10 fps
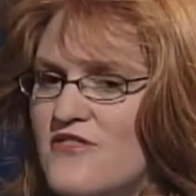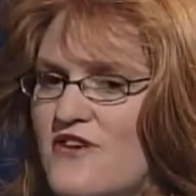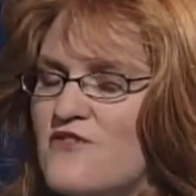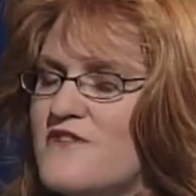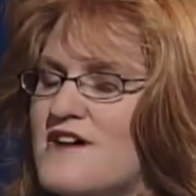
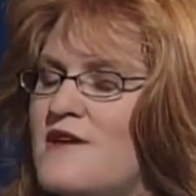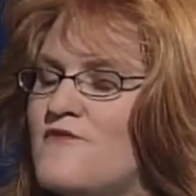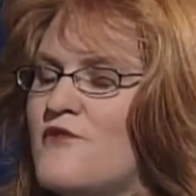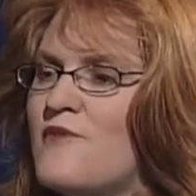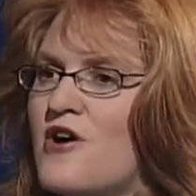Those that come
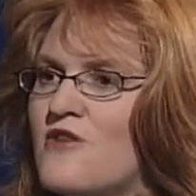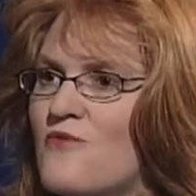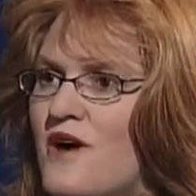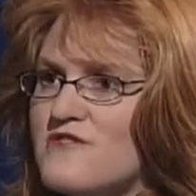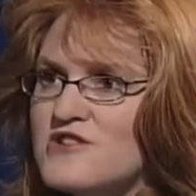from our
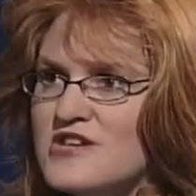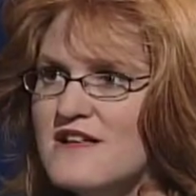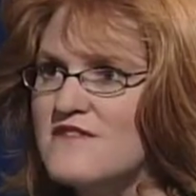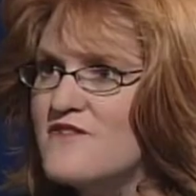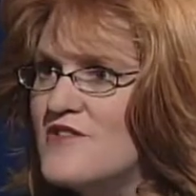
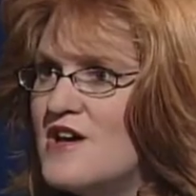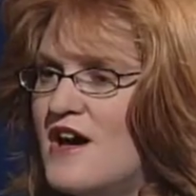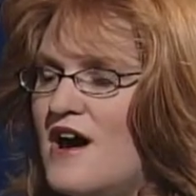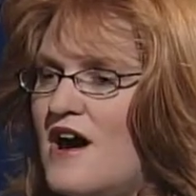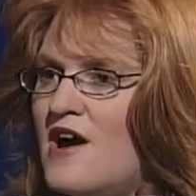watersheds,
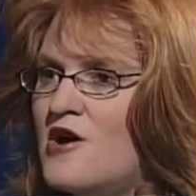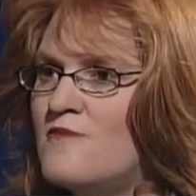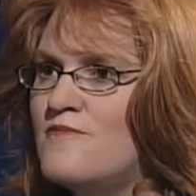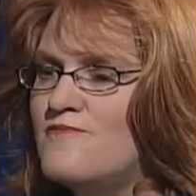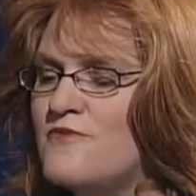
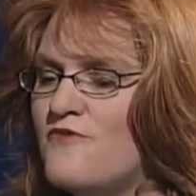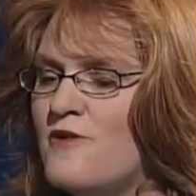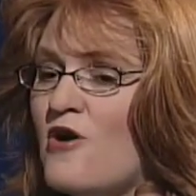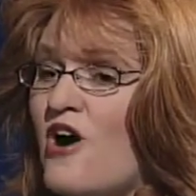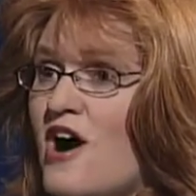um,
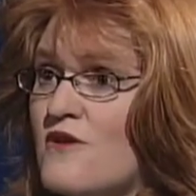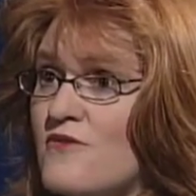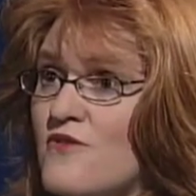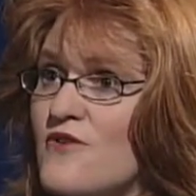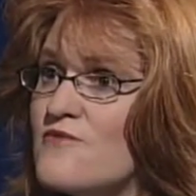from our
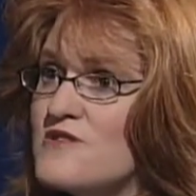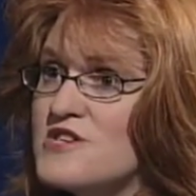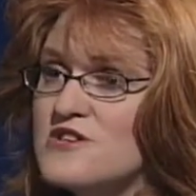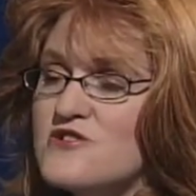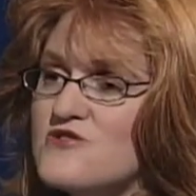aquifer, which
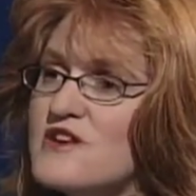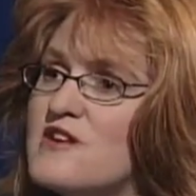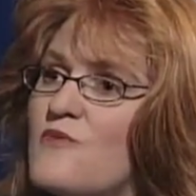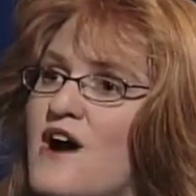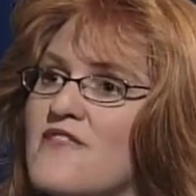is our
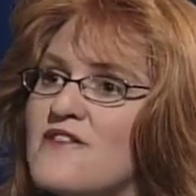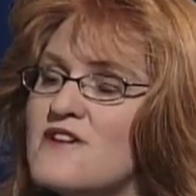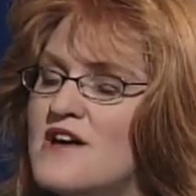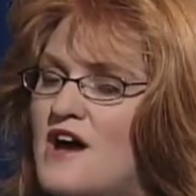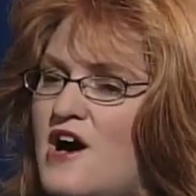drinking water,
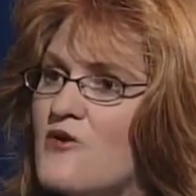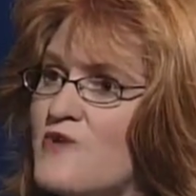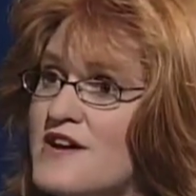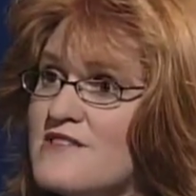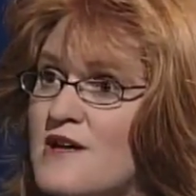uh,
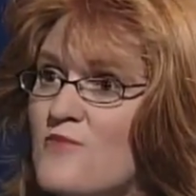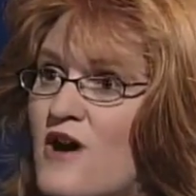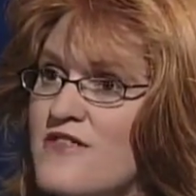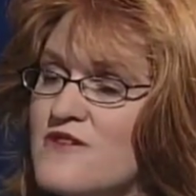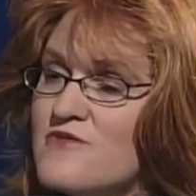reclaimed
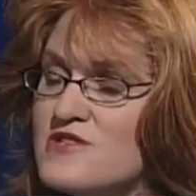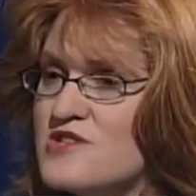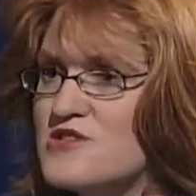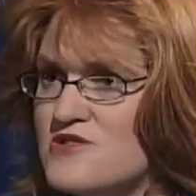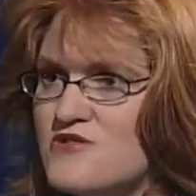water, which
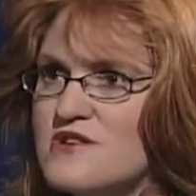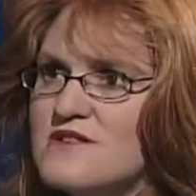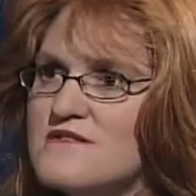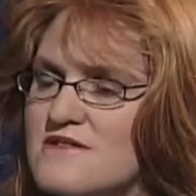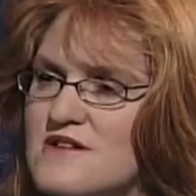is
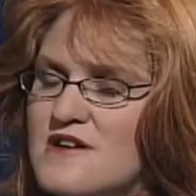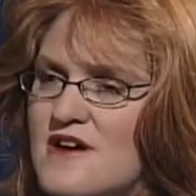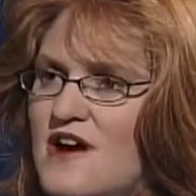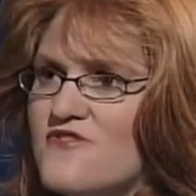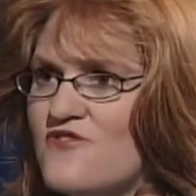treated
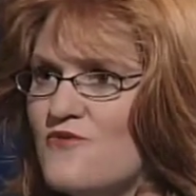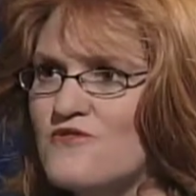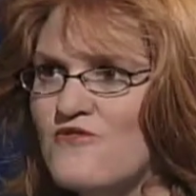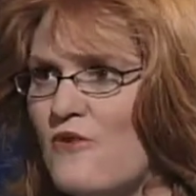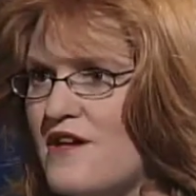uh,
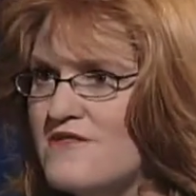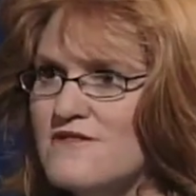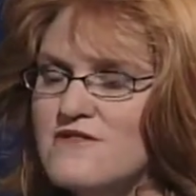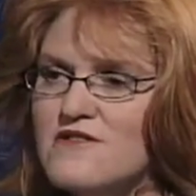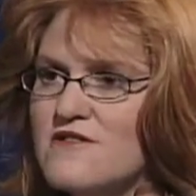sewage
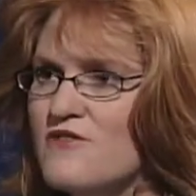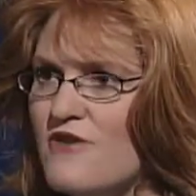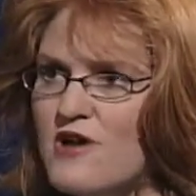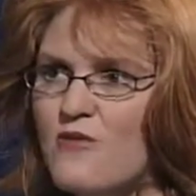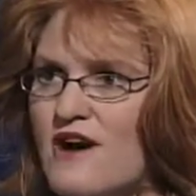water,
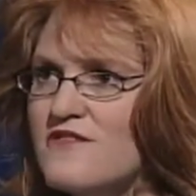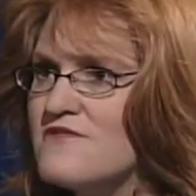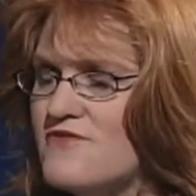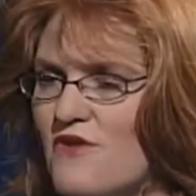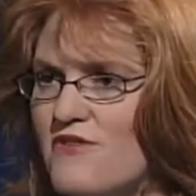gray water,
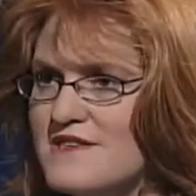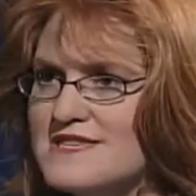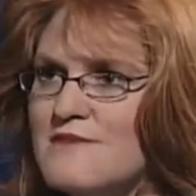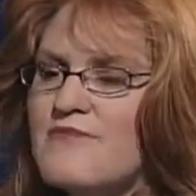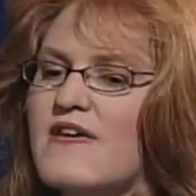they're all the
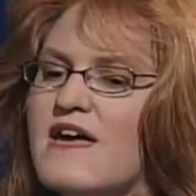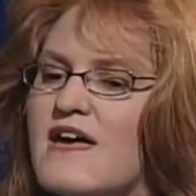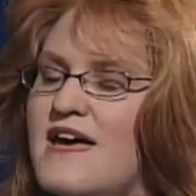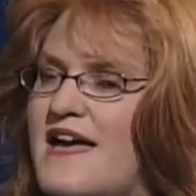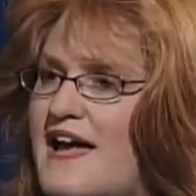same thing,
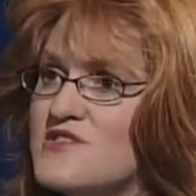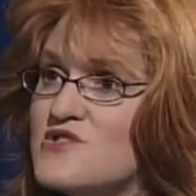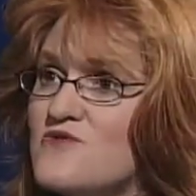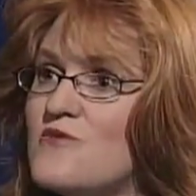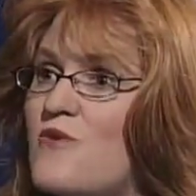and
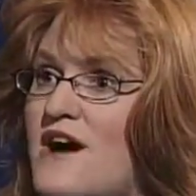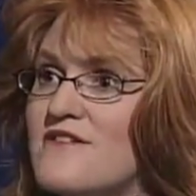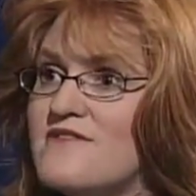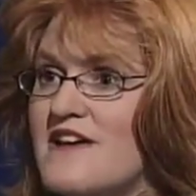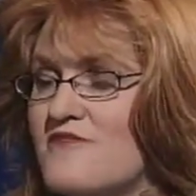
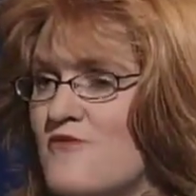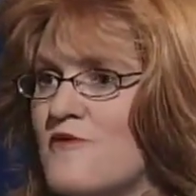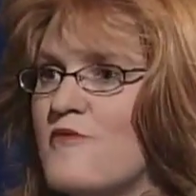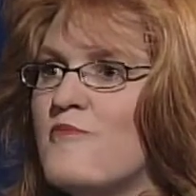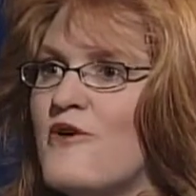stormwater. That's what we're
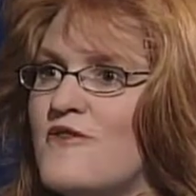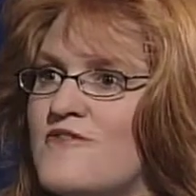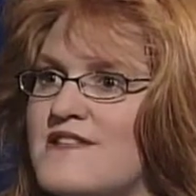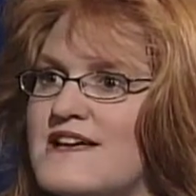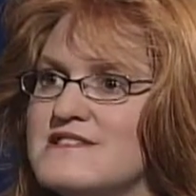
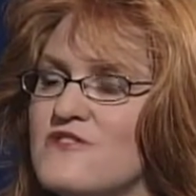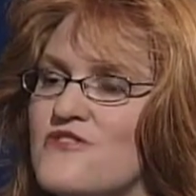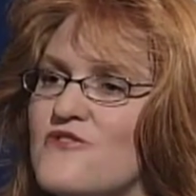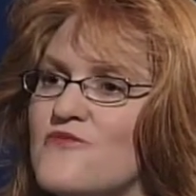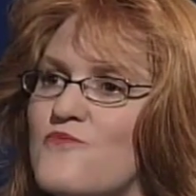proposing as a
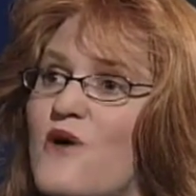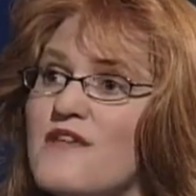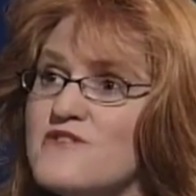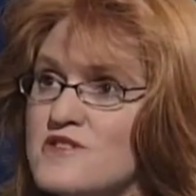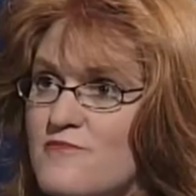third
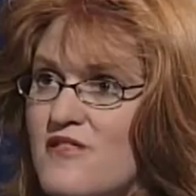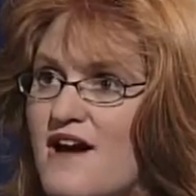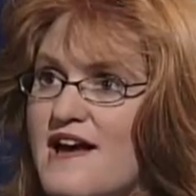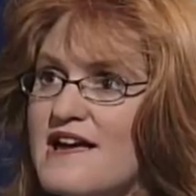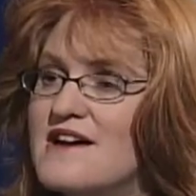water
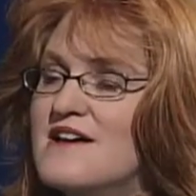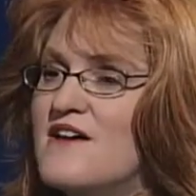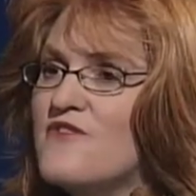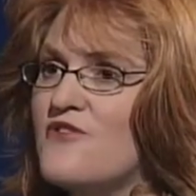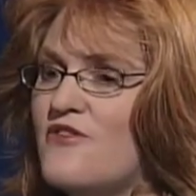supply
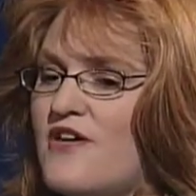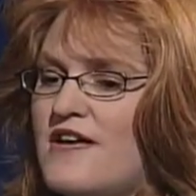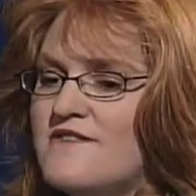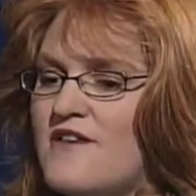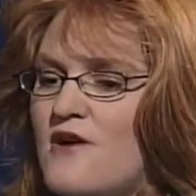so
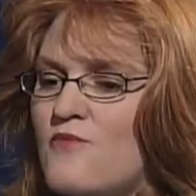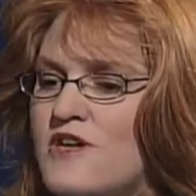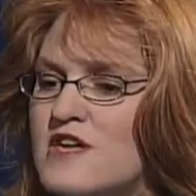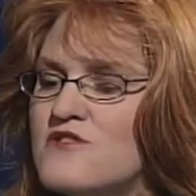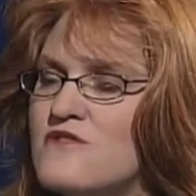that um, we
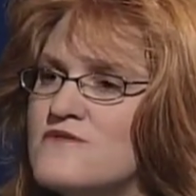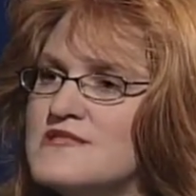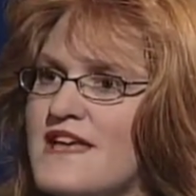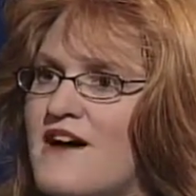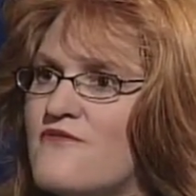can use
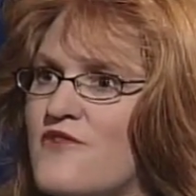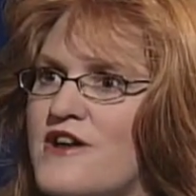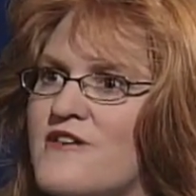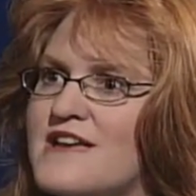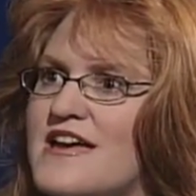that for
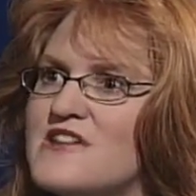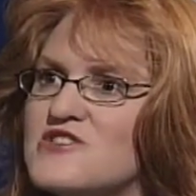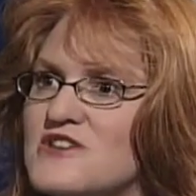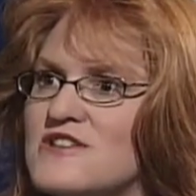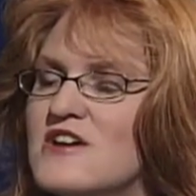
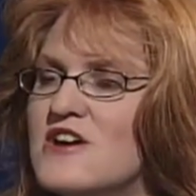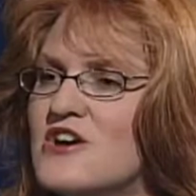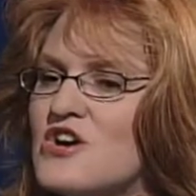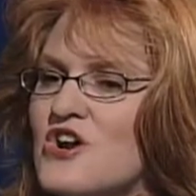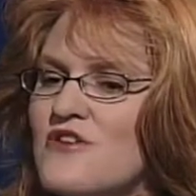irrigation
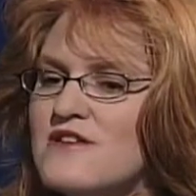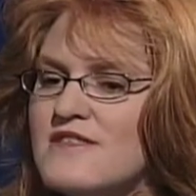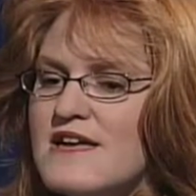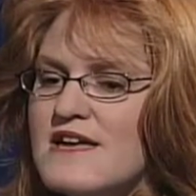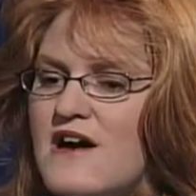
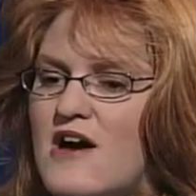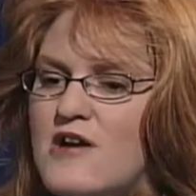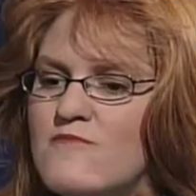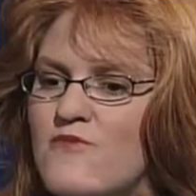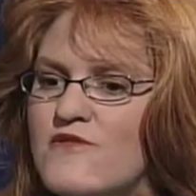Currently,
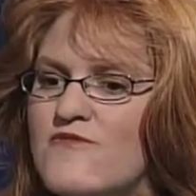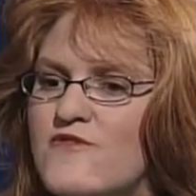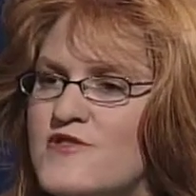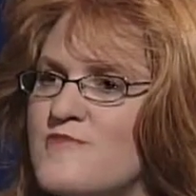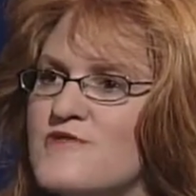um, more than
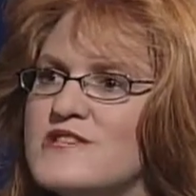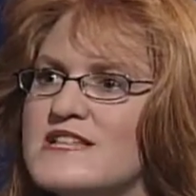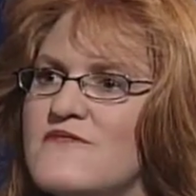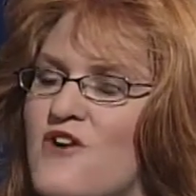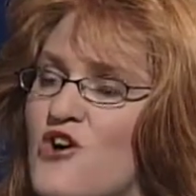
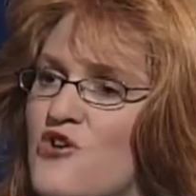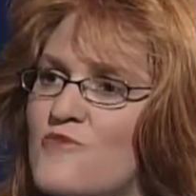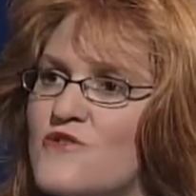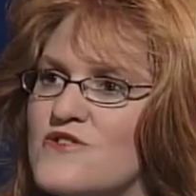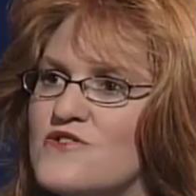50% of our
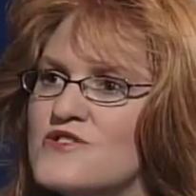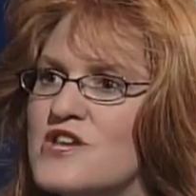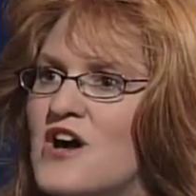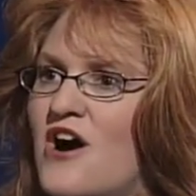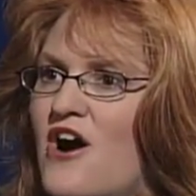homeowners
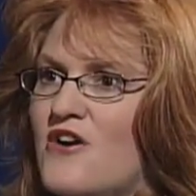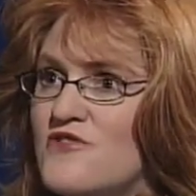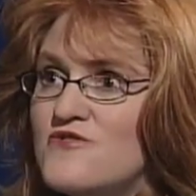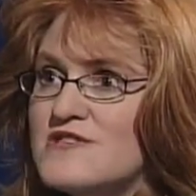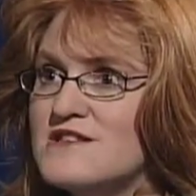are
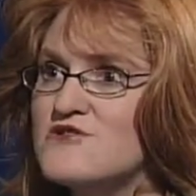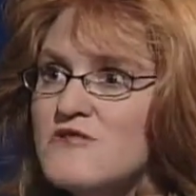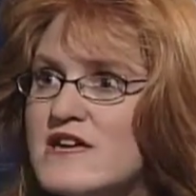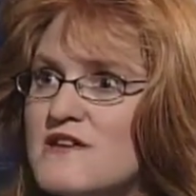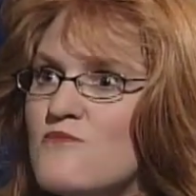using
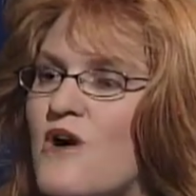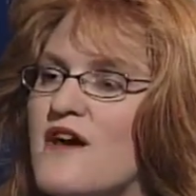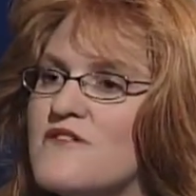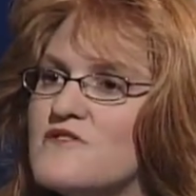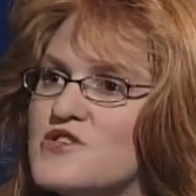drinking
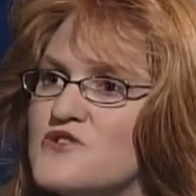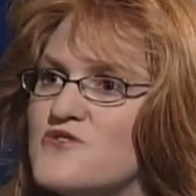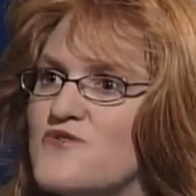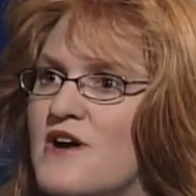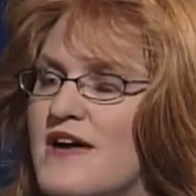water
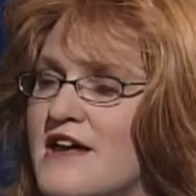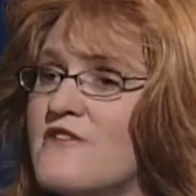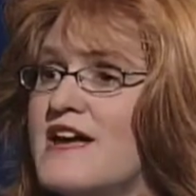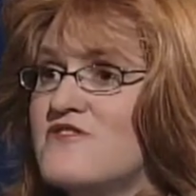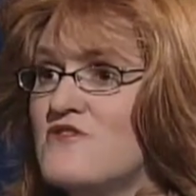to
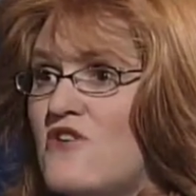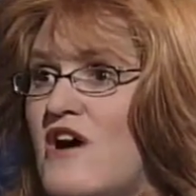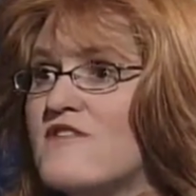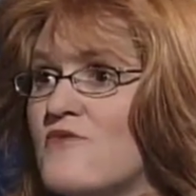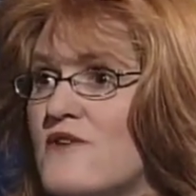irrigate their
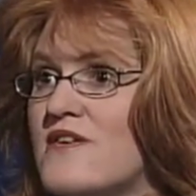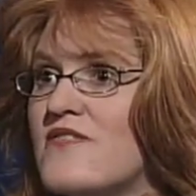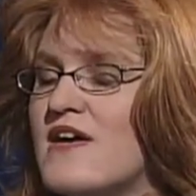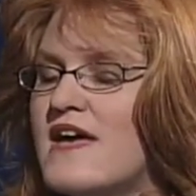lawns with.